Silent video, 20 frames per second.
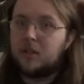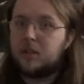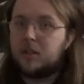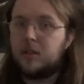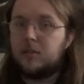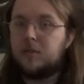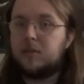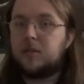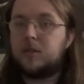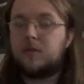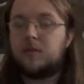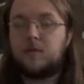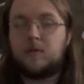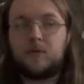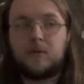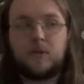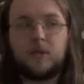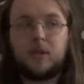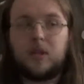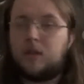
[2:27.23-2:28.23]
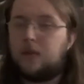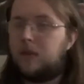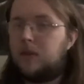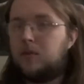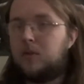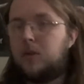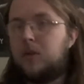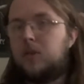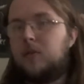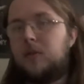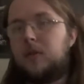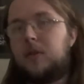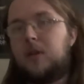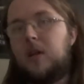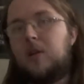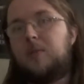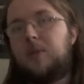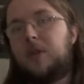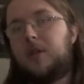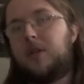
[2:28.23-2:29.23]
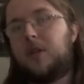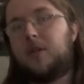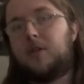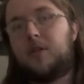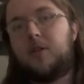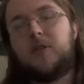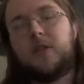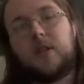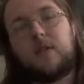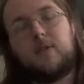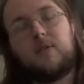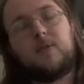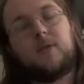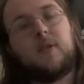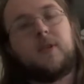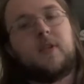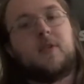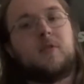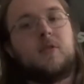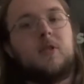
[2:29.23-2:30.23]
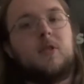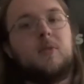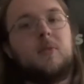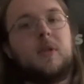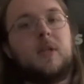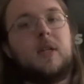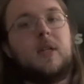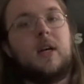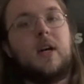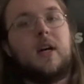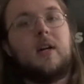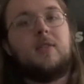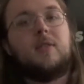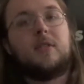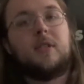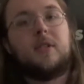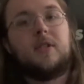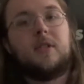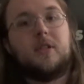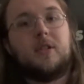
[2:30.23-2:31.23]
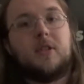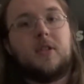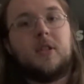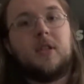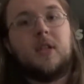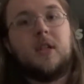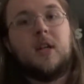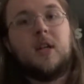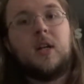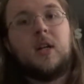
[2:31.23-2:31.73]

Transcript: She was definitely really over the top. You can tell she was having fun with the role, but I was into it.